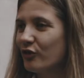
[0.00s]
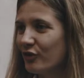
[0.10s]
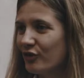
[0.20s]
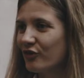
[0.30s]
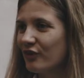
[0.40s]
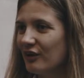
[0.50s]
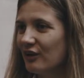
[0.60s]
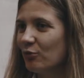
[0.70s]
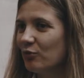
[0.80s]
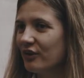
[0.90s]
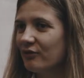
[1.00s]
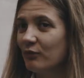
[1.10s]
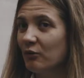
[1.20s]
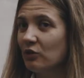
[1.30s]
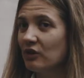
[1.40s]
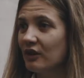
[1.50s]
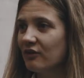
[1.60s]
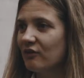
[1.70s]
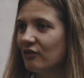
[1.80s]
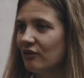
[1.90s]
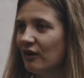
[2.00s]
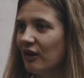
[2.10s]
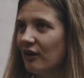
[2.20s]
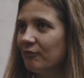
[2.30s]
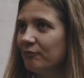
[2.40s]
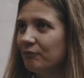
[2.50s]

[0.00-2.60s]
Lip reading: course a little bit maybe not the